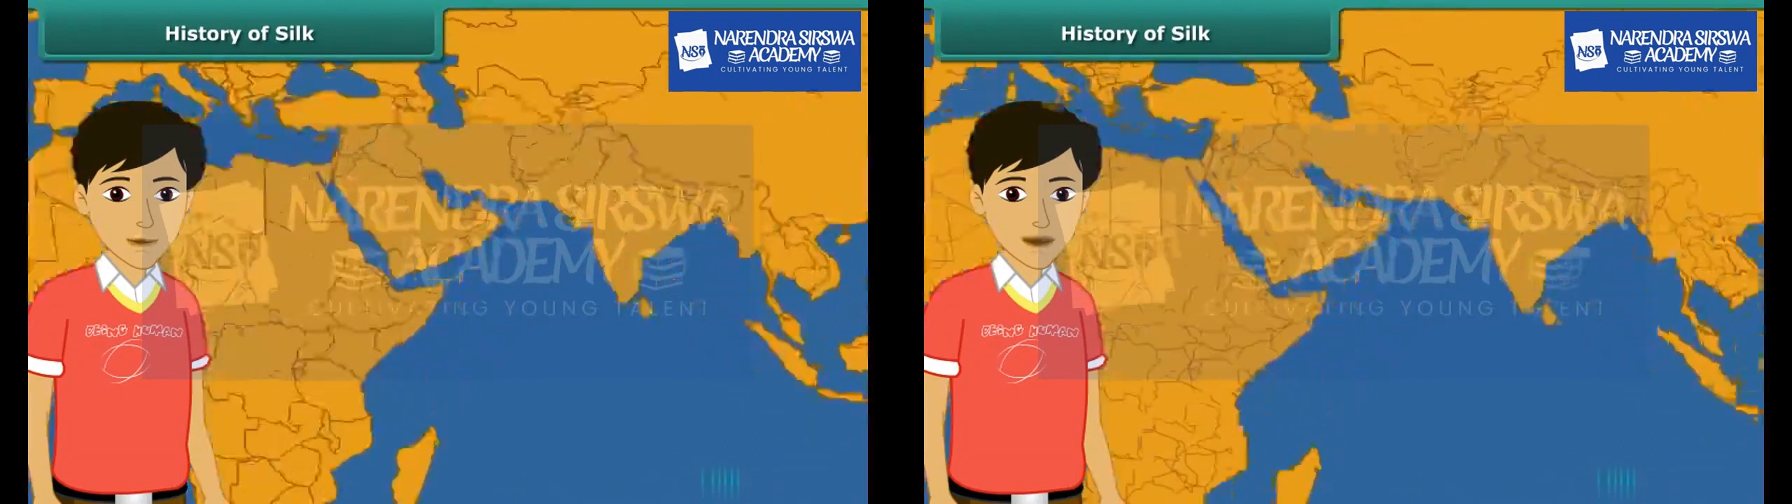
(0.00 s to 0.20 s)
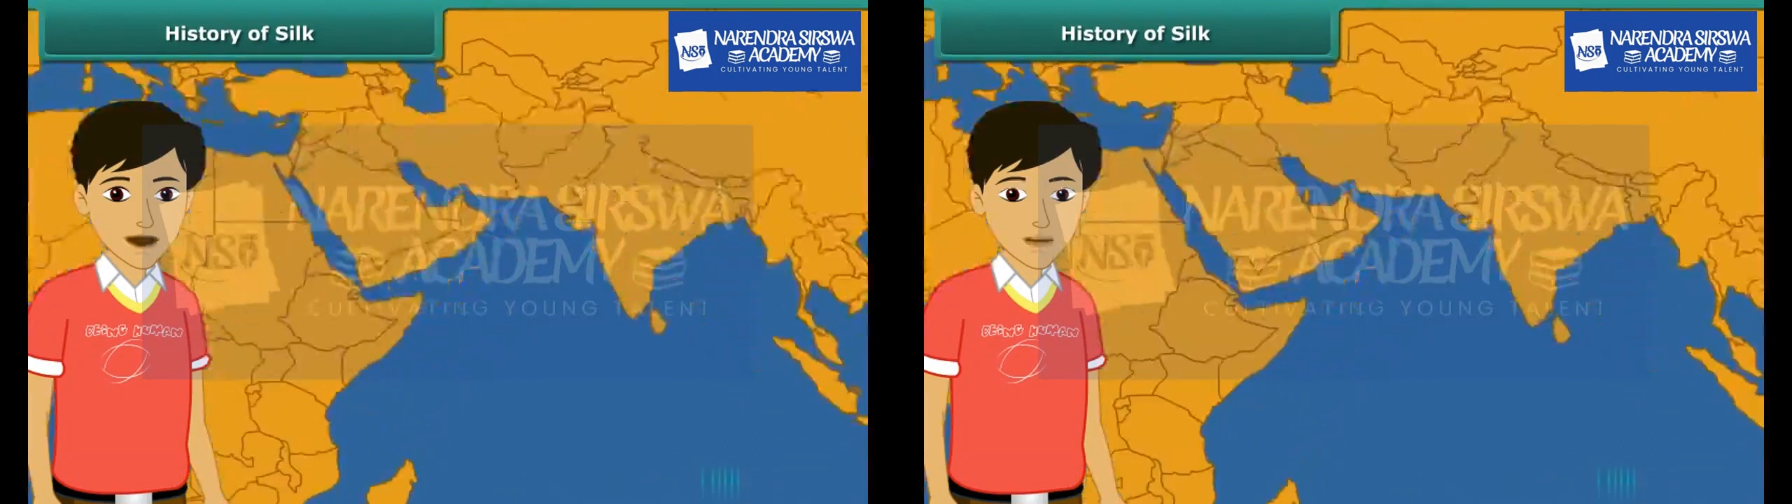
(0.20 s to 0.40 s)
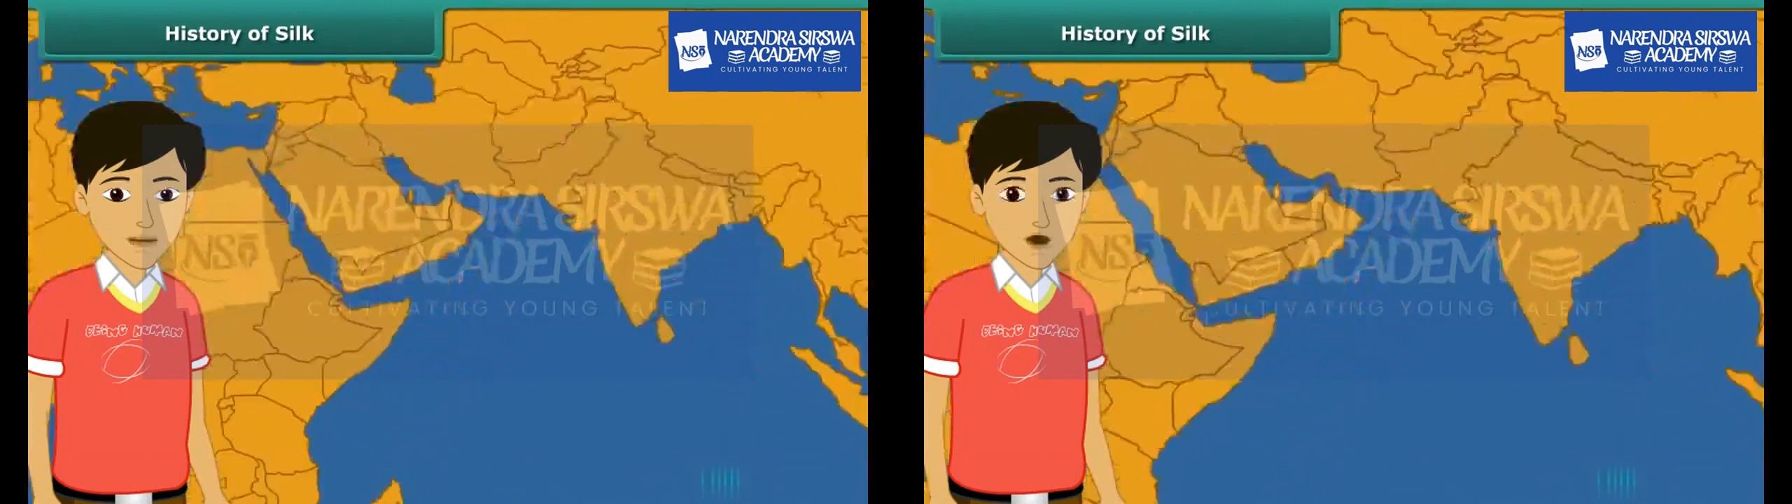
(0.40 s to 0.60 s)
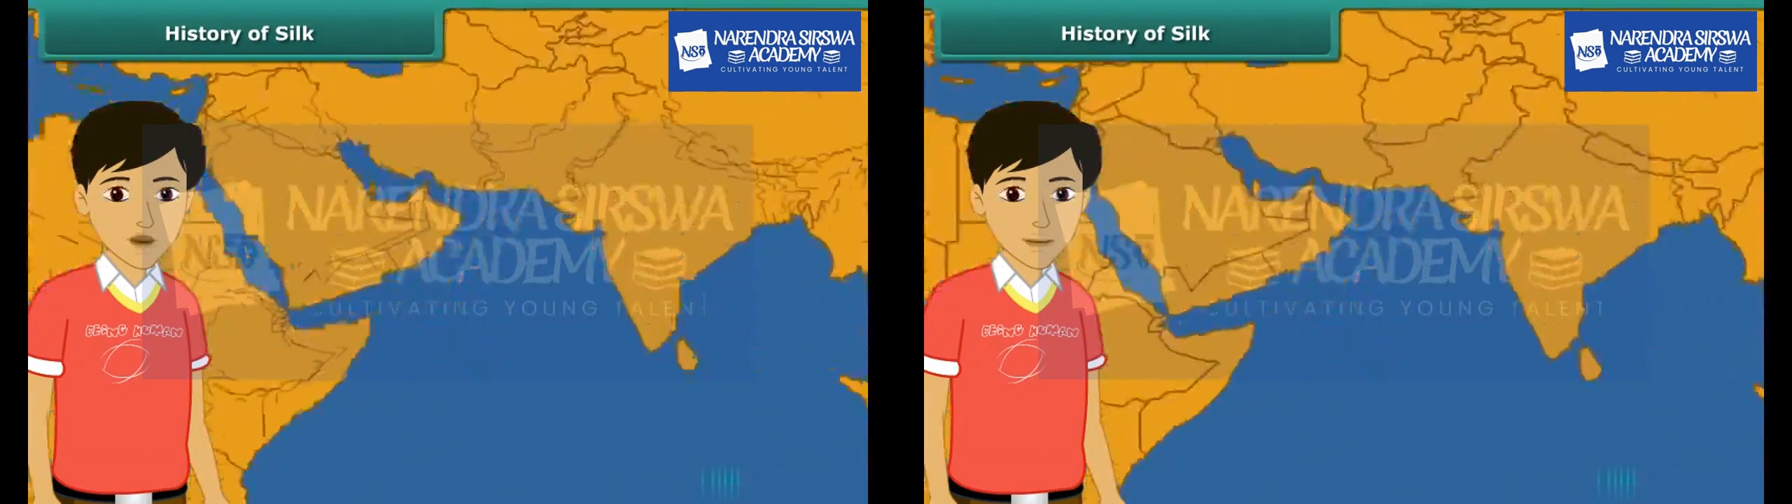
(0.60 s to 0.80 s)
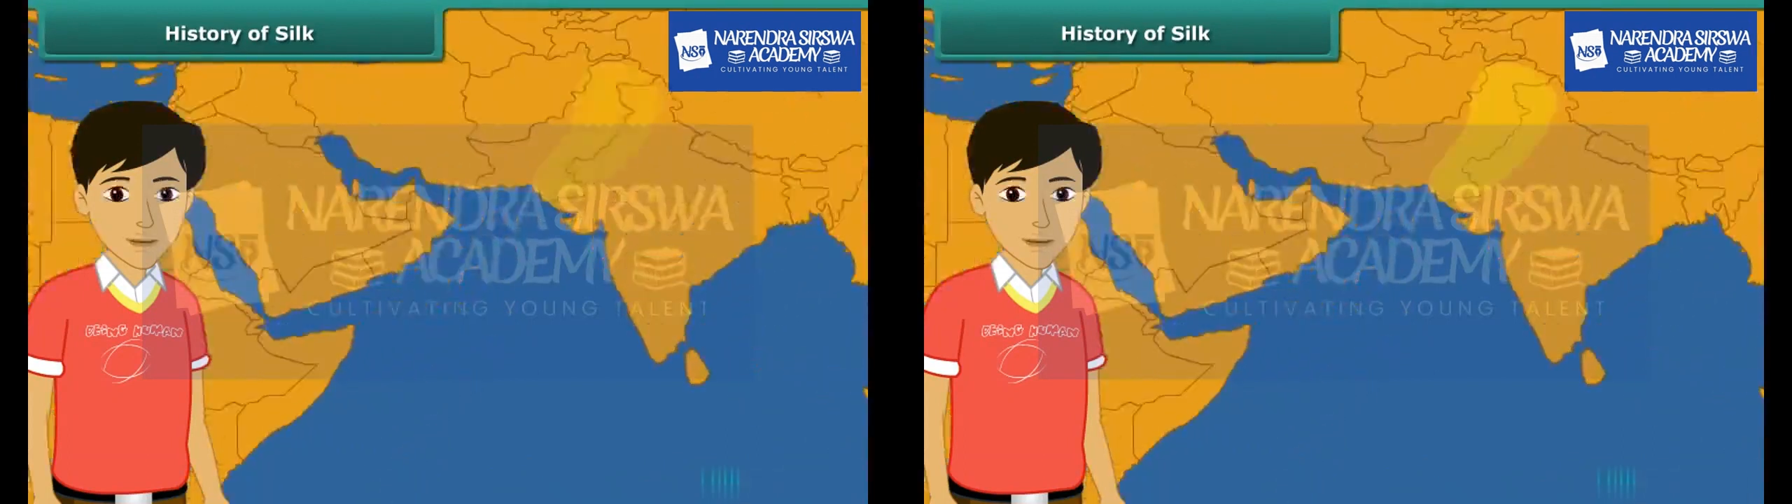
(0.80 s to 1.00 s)
In India,
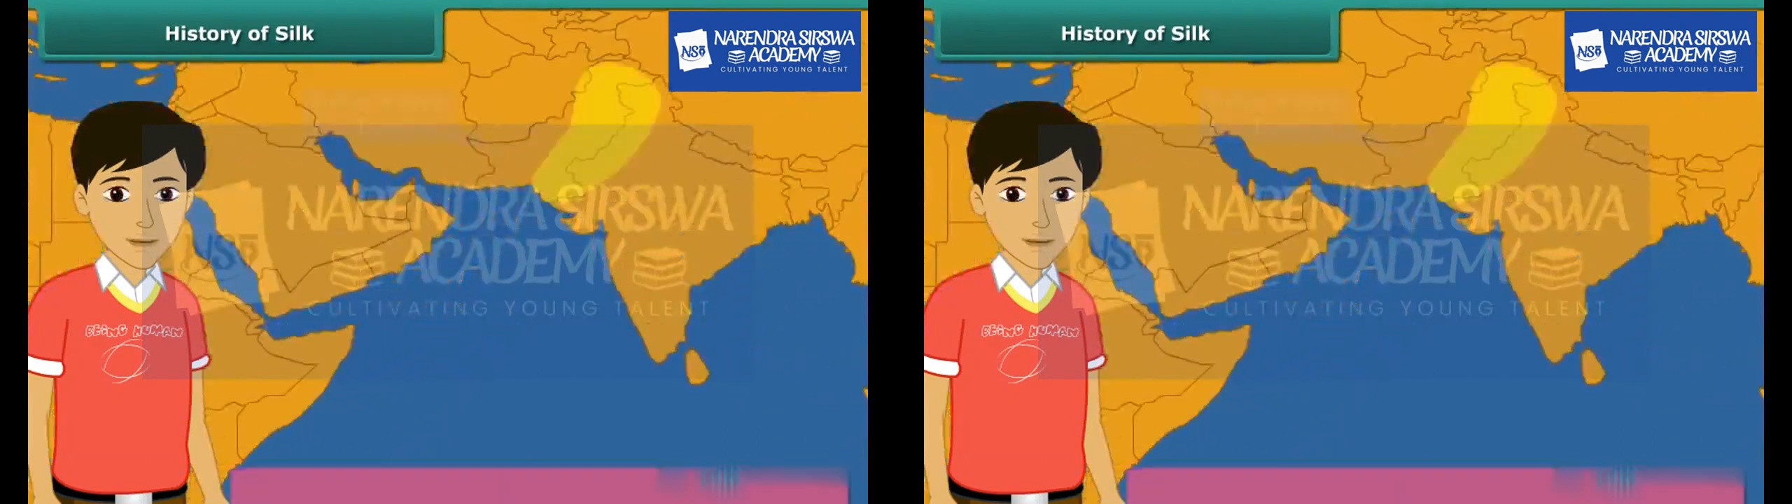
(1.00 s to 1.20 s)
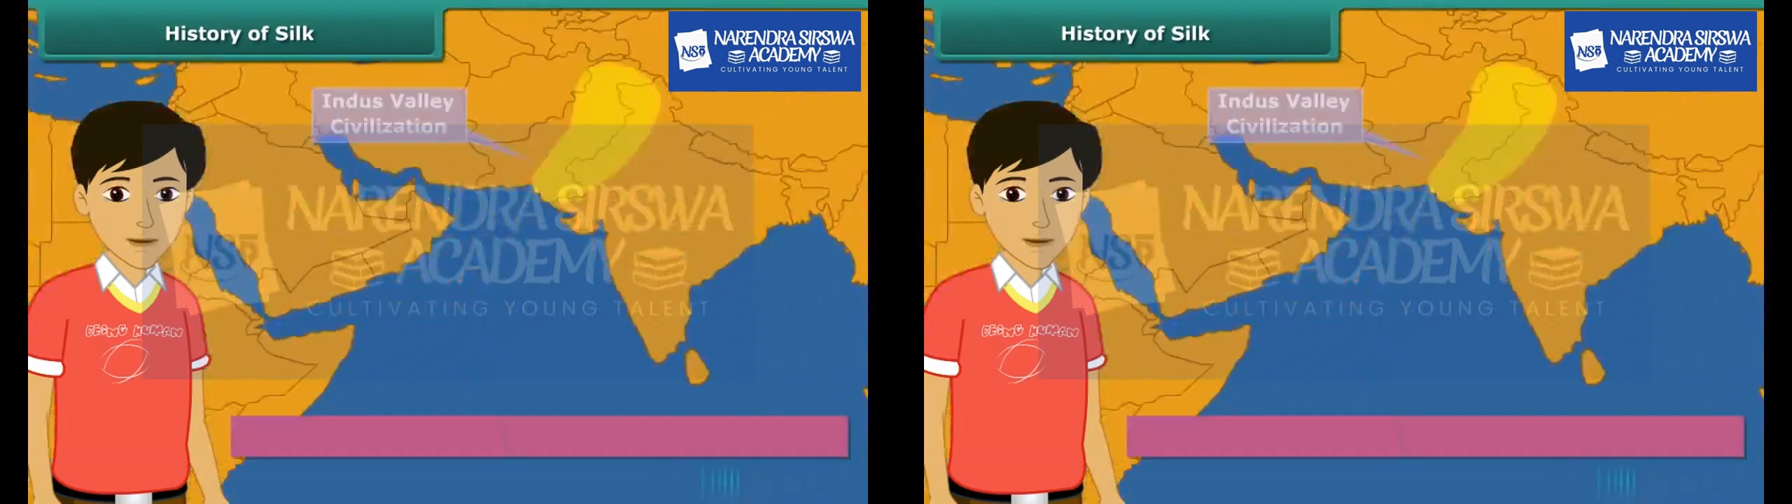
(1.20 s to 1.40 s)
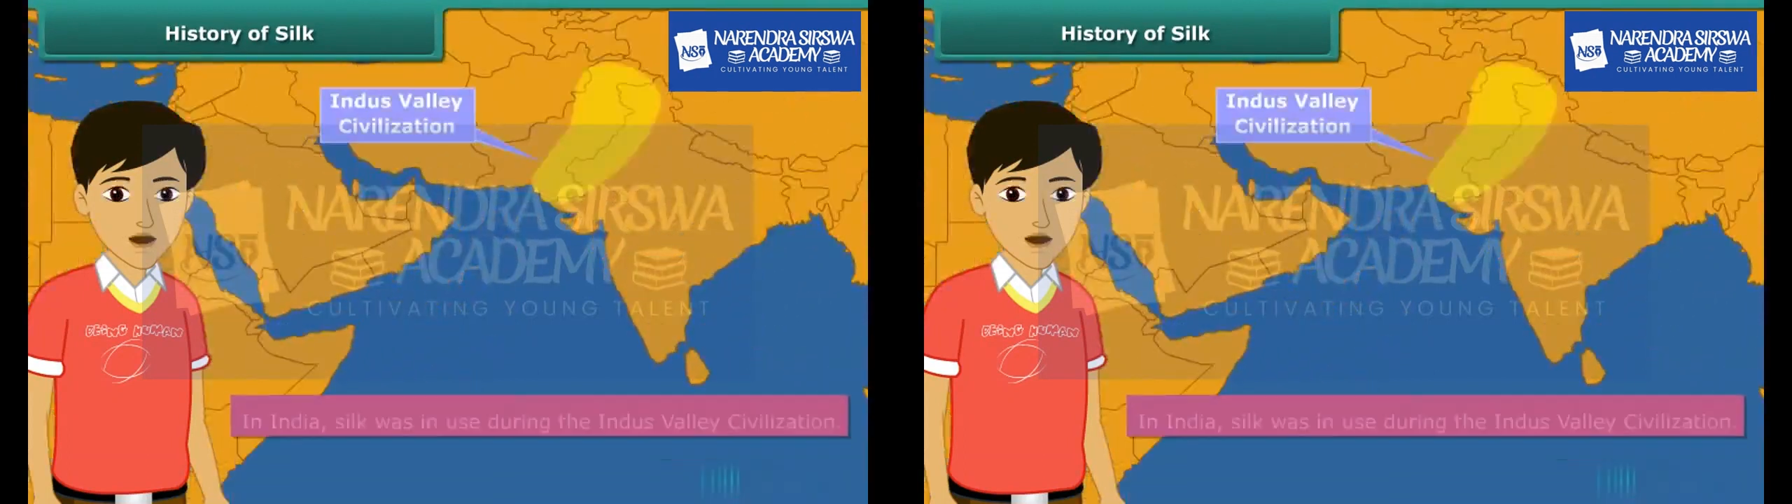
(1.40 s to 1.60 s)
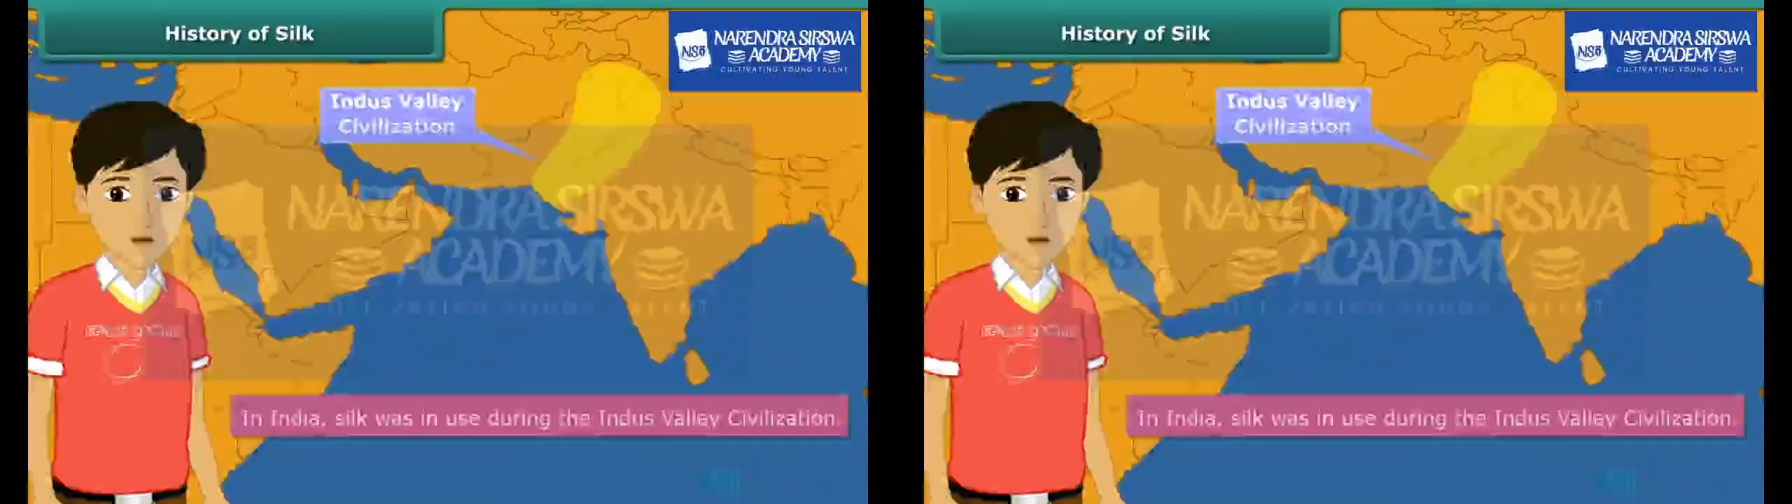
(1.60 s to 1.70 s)
there is